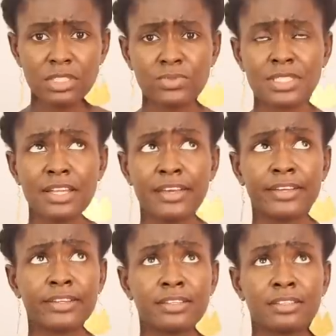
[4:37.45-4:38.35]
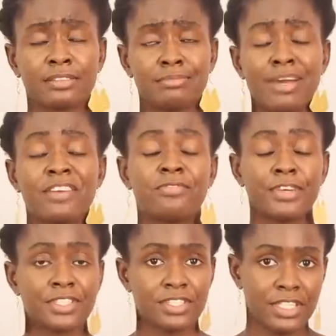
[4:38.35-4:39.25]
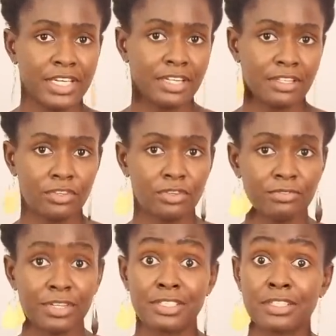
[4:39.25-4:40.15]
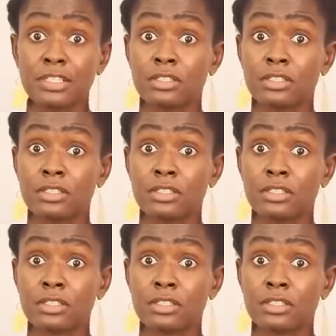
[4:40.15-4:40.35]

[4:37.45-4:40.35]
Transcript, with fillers: It was like my first year at the university.